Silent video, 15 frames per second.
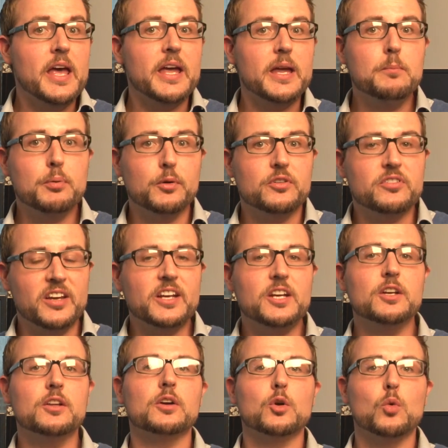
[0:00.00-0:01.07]
In
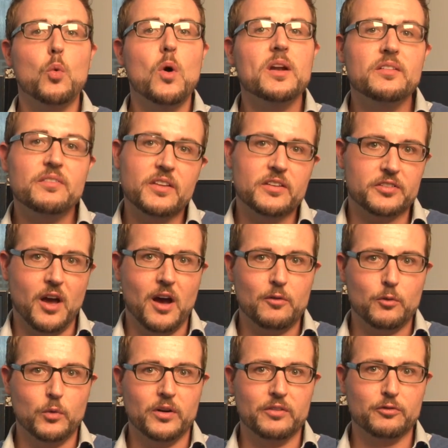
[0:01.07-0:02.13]
particular, one of the
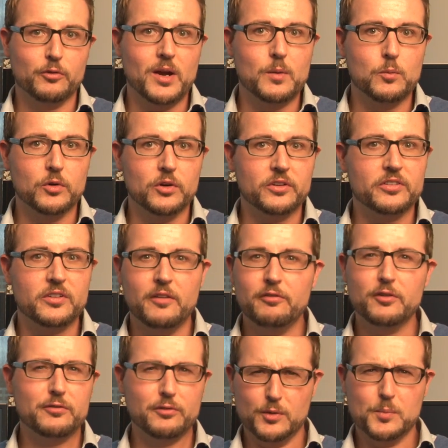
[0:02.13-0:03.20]
software frameworks
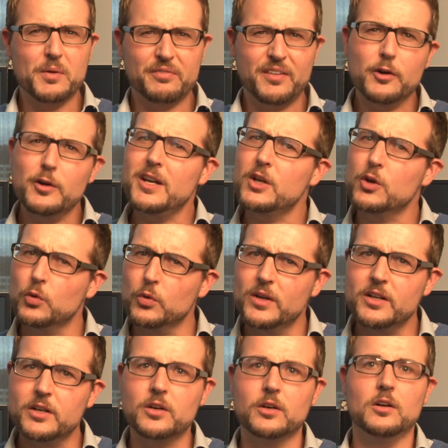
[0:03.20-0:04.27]
suffered from a very
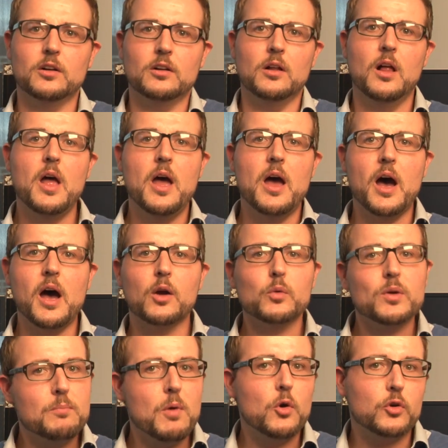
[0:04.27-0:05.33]
critical uh,
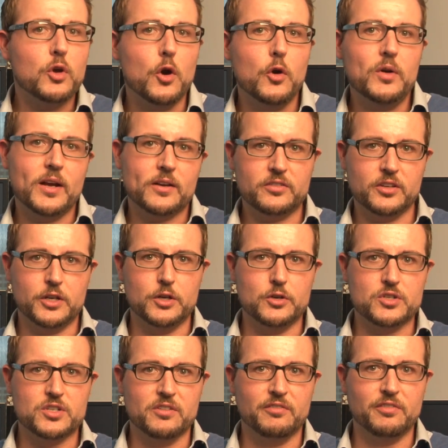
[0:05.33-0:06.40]
remote code
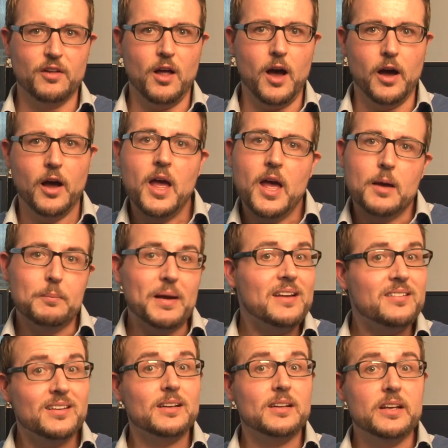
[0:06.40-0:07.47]
execution flaw.
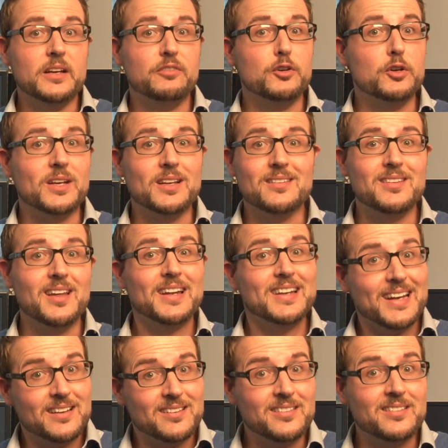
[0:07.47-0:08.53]
Basically, if you can send
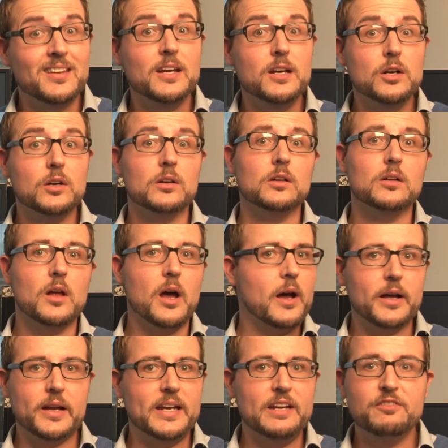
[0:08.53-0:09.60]
a single,
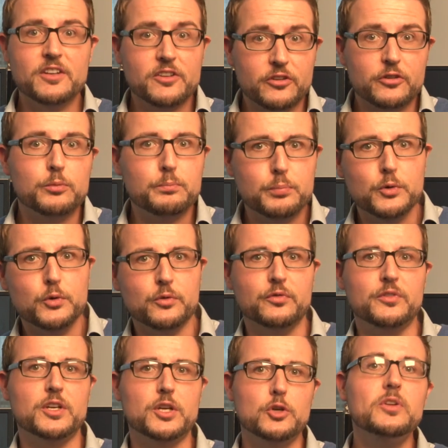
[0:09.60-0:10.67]
uh, even
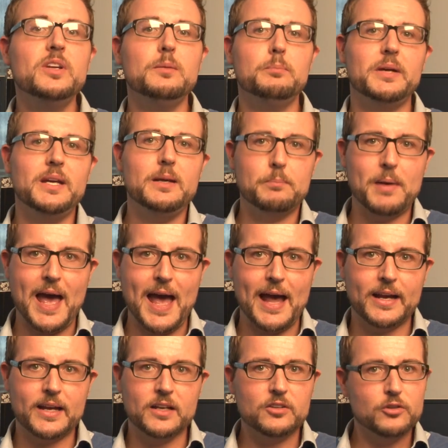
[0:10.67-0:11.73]
spoofed UDP
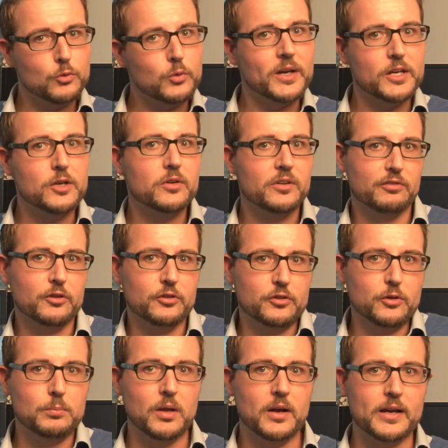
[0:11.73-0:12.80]
packet to a
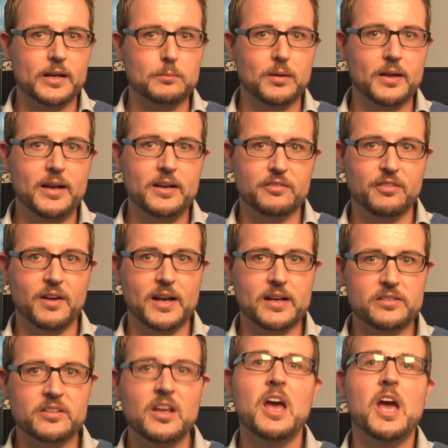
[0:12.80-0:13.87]
universal plug-and-play
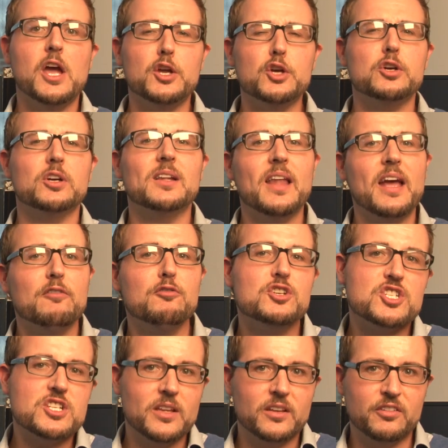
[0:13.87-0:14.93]
device, you could
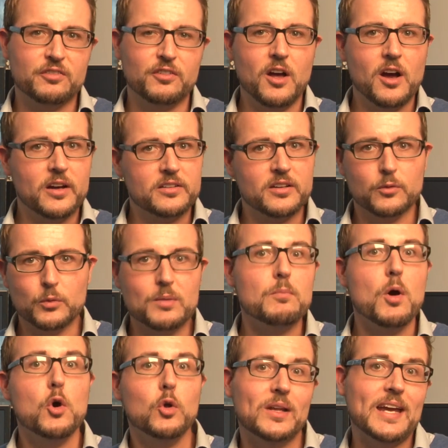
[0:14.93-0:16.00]
leverage this flaw to
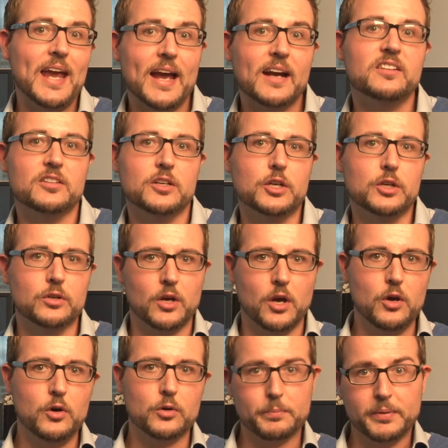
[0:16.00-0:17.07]
remotely execute
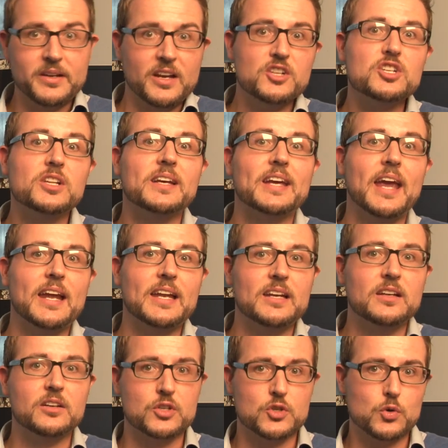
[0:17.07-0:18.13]
code, potentially essentially
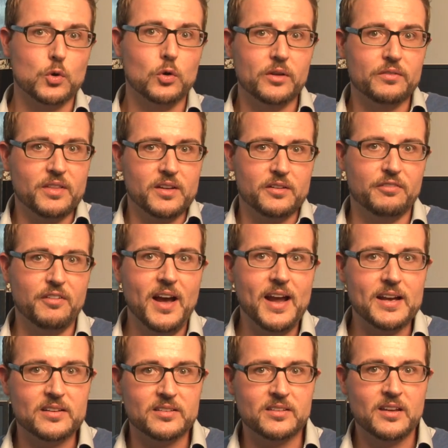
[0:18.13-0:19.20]
gaining control of the
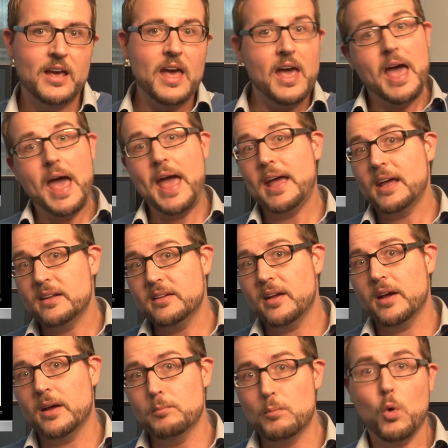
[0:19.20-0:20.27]
device. And
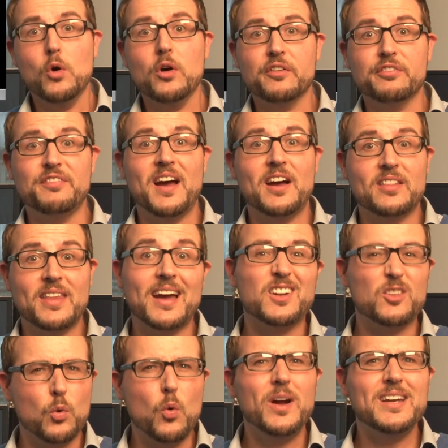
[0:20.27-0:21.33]
uh, Moore found
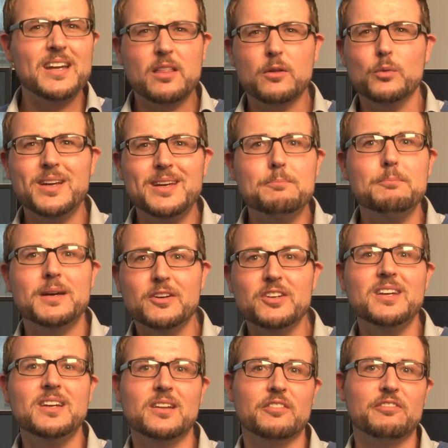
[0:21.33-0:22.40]
that 23
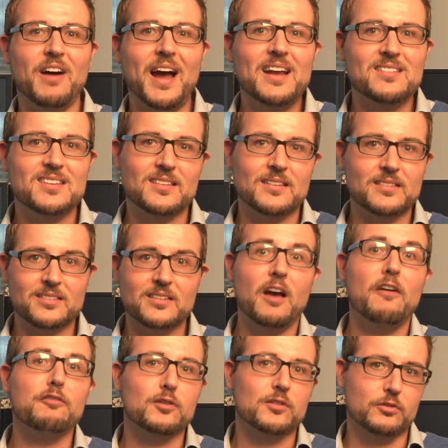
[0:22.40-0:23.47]
million devices
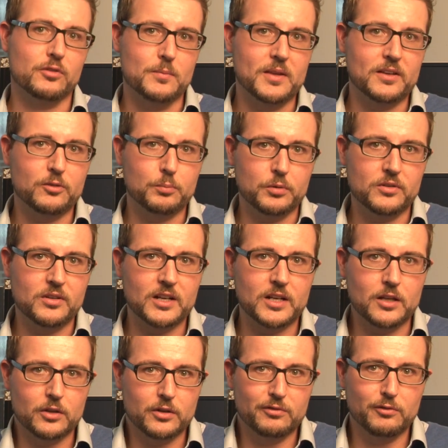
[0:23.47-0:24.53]
suffered from this
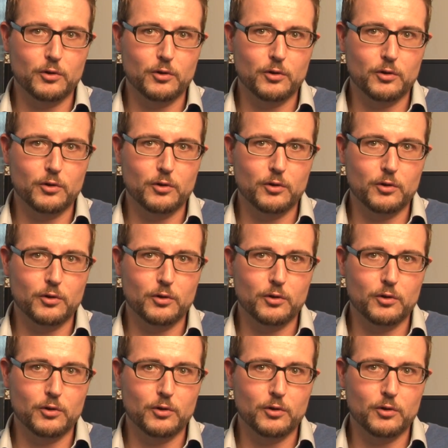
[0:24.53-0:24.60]
particular